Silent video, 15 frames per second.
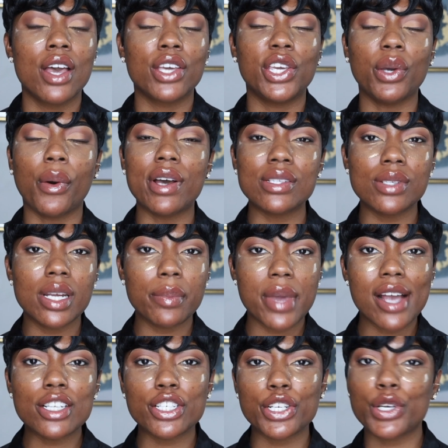you always want to
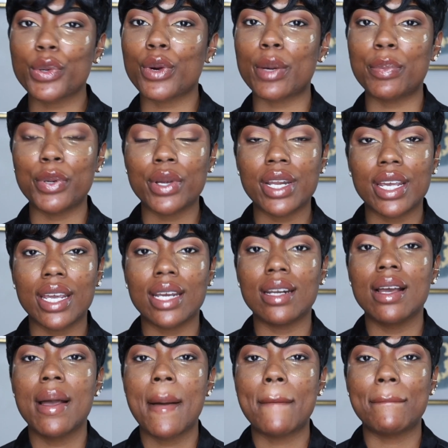make sure you are
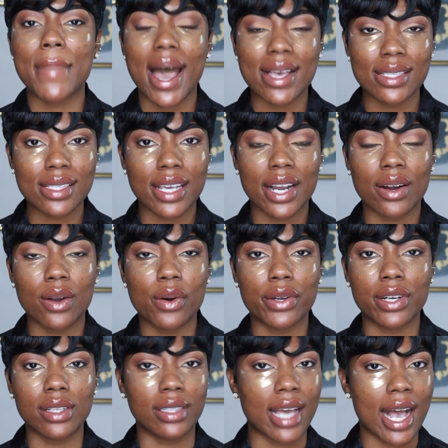putting mascara on
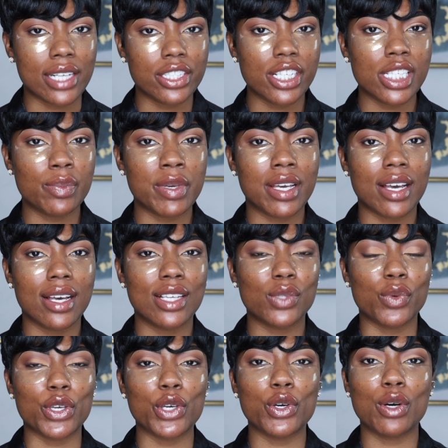your lashes, because
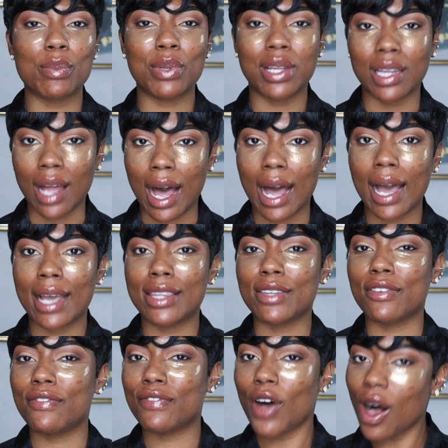when you apply
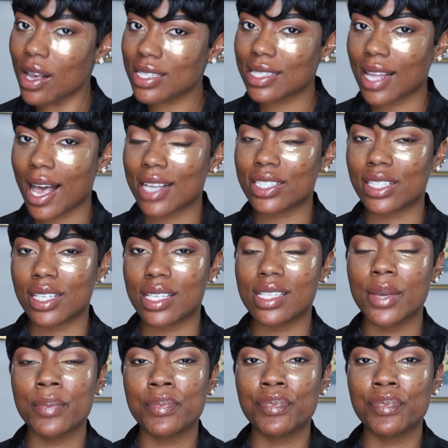the false lashes,